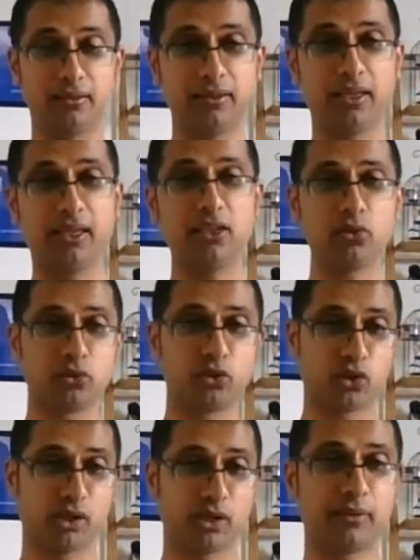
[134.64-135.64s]
in your
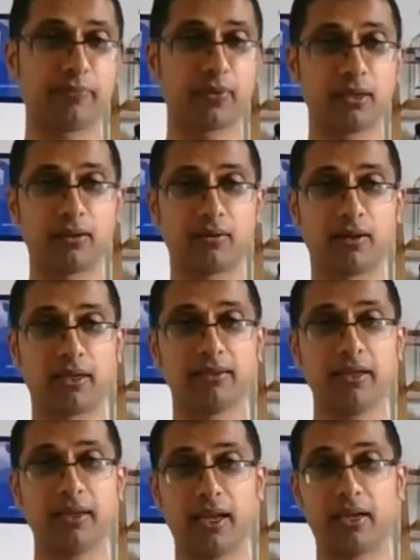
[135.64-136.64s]
chair, all right?
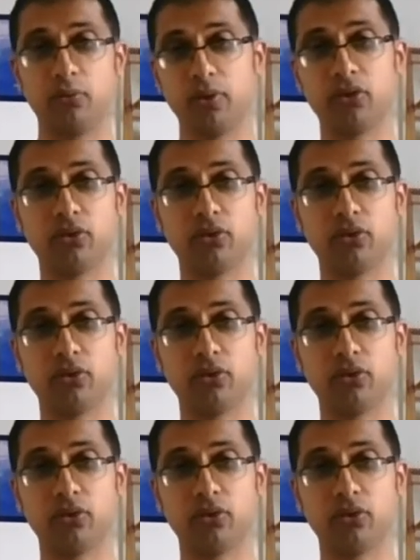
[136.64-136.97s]
And we